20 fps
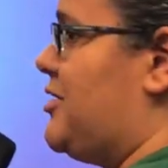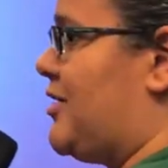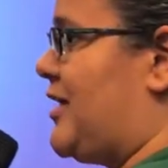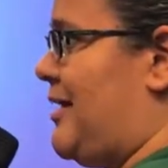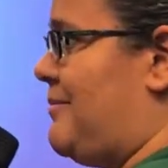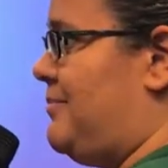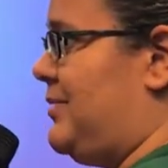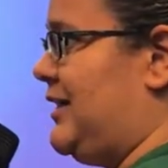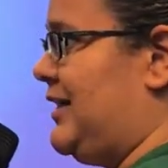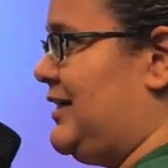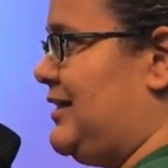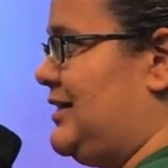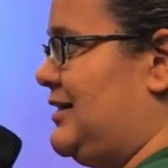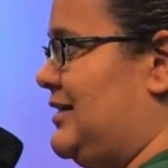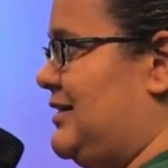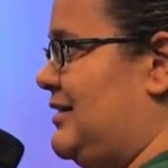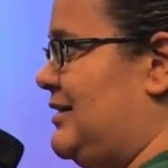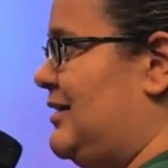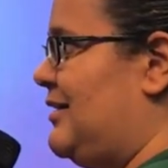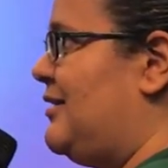your company.
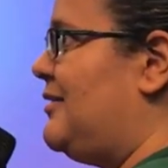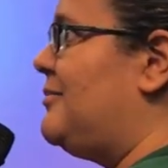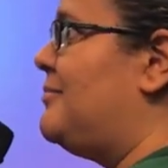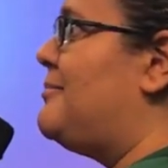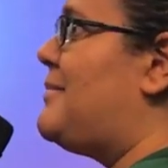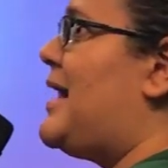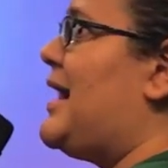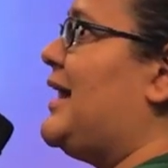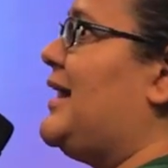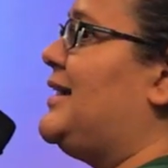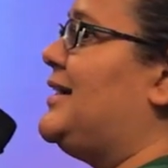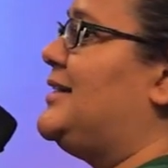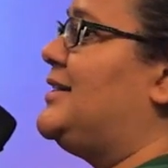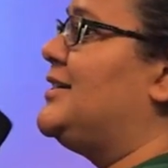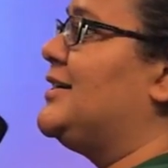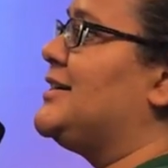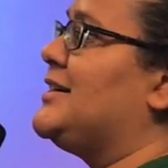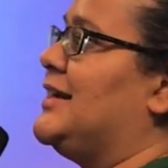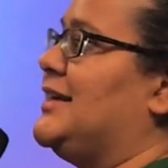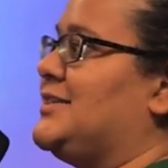My
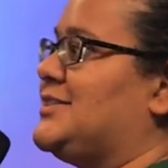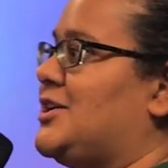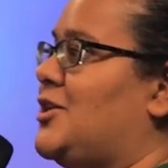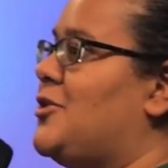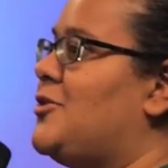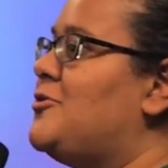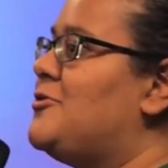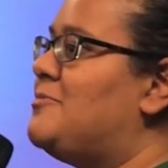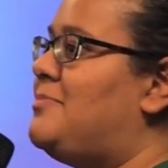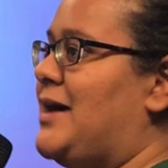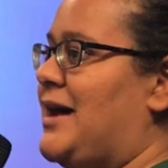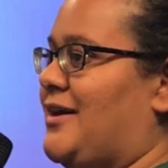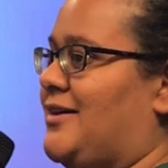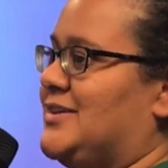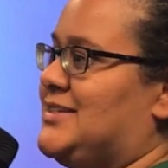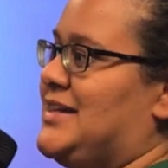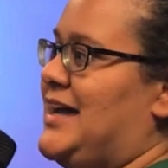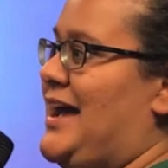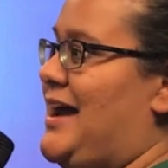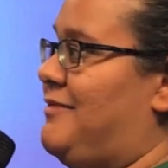goodness, who
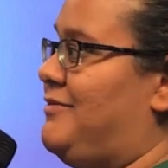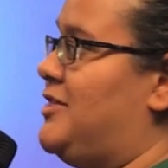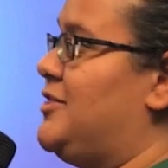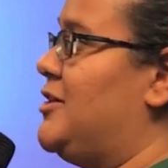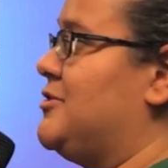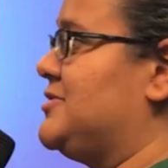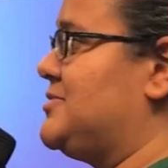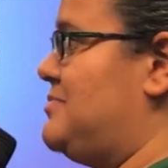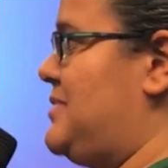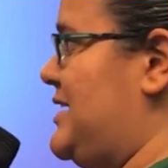better to have in those